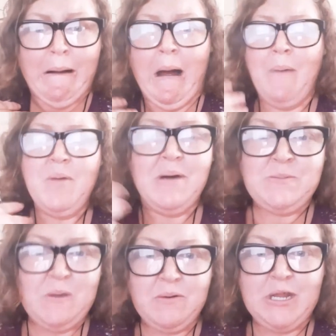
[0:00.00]
we
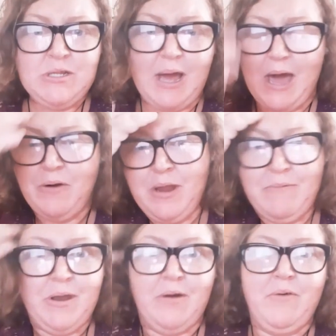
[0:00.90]
must be reading, I don't
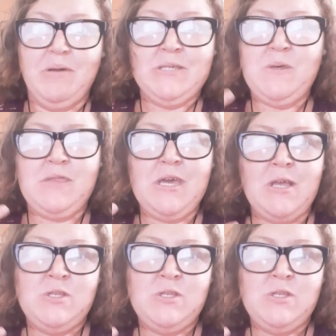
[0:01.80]
even know. We must be thinking